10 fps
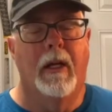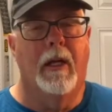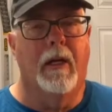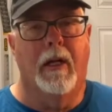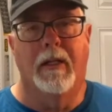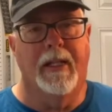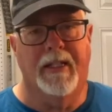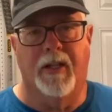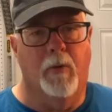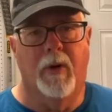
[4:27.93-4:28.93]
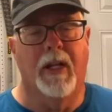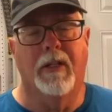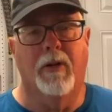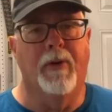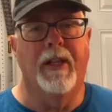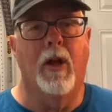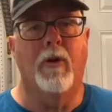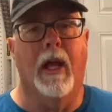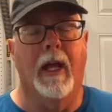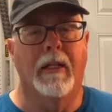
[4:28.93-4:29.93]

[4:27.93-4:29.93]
unless they're willing to relocate.